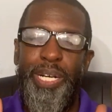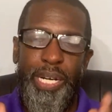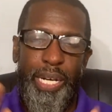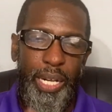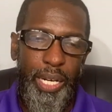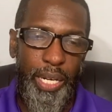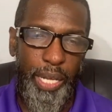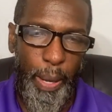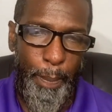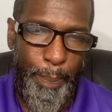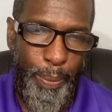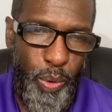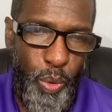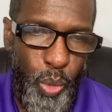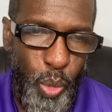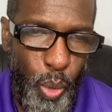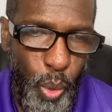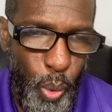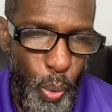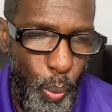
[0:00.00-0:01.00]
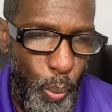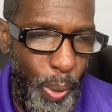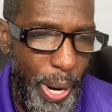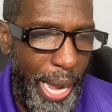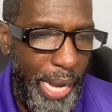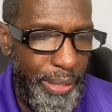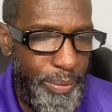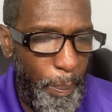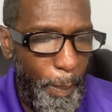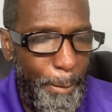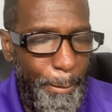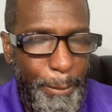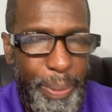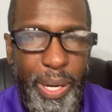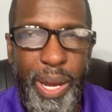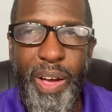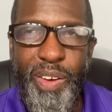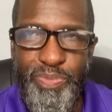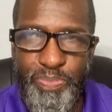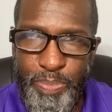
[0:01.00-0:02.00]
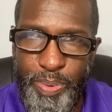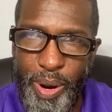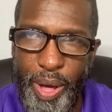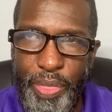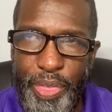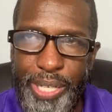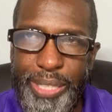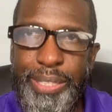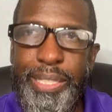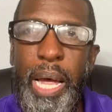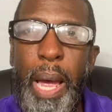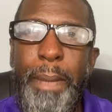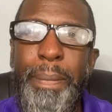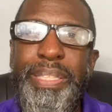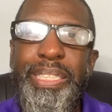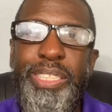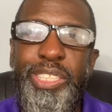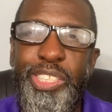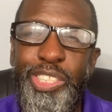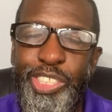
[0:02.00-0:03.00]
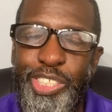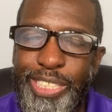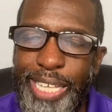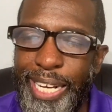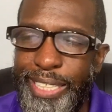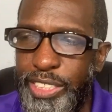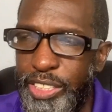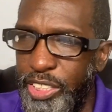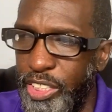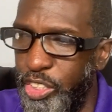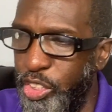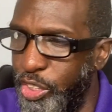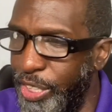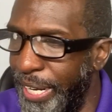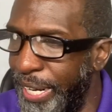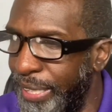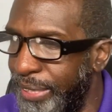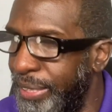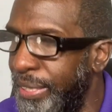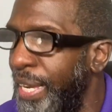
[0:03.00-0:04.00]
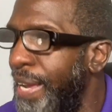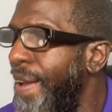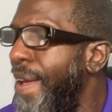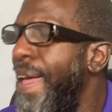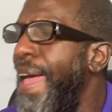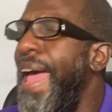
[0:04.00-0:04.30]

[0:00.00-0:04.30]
a clip where our beloved brother, Thomas Dexter Jakes,